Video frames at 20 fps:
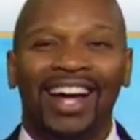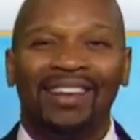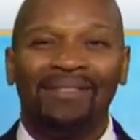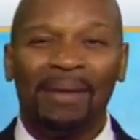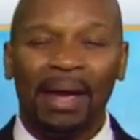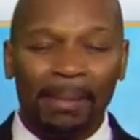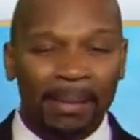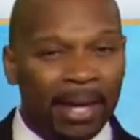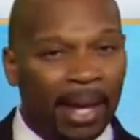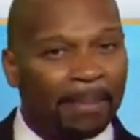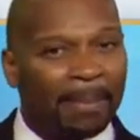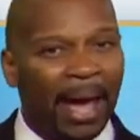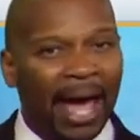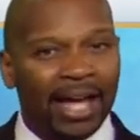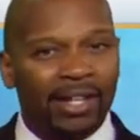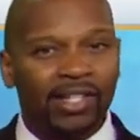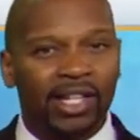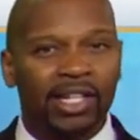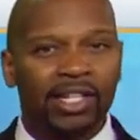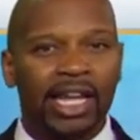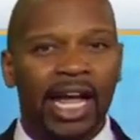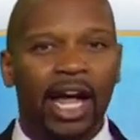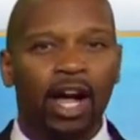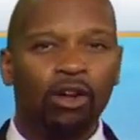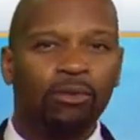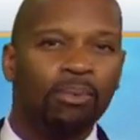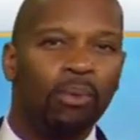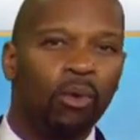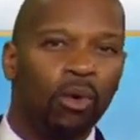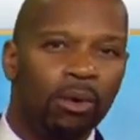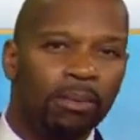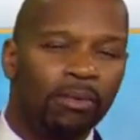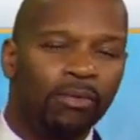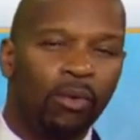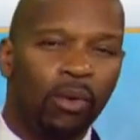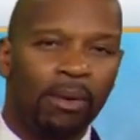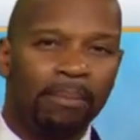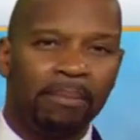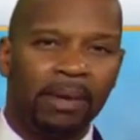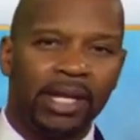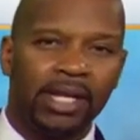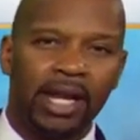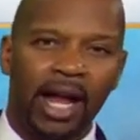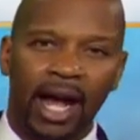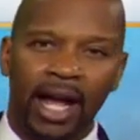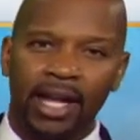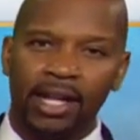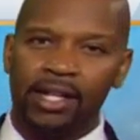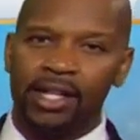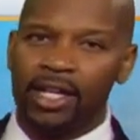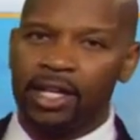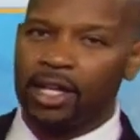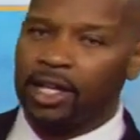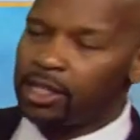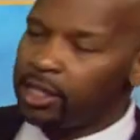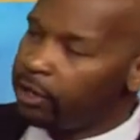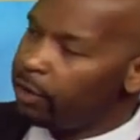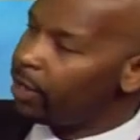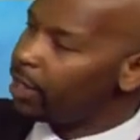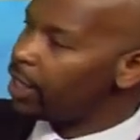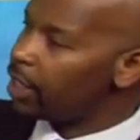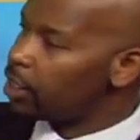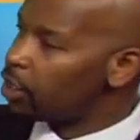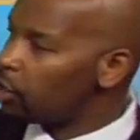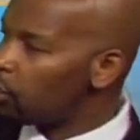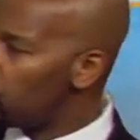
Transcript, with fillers: maybe a passing downpour before midnight, then clearing and